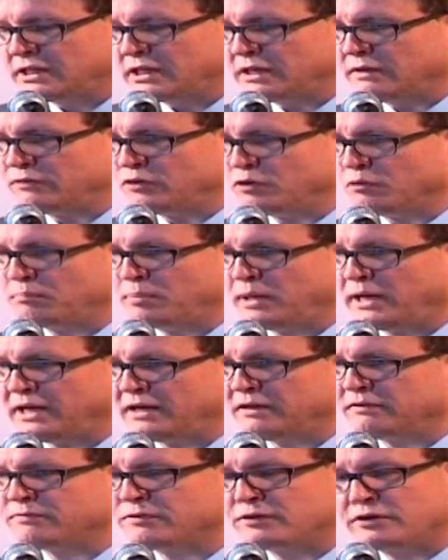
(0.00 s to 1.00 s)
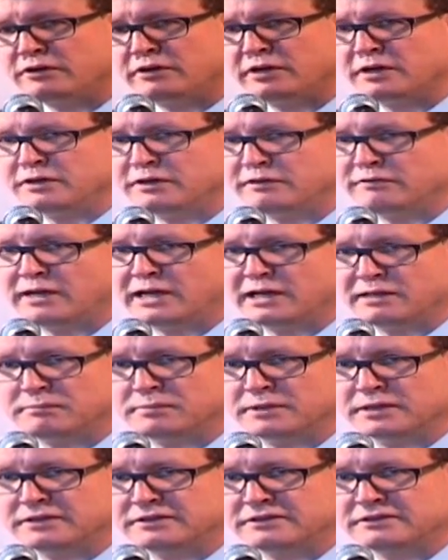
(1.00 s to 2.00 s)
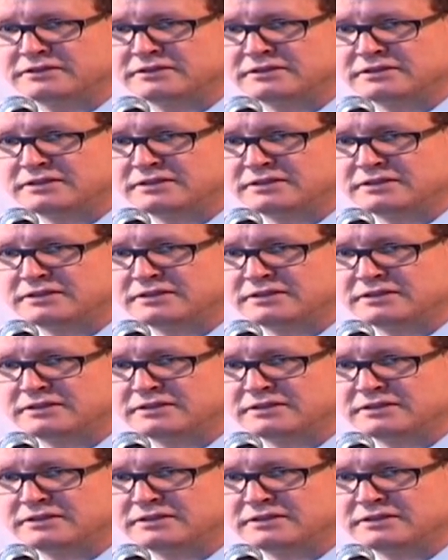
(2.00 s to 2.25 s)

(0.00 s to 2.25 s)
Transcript: If you pay for your own development,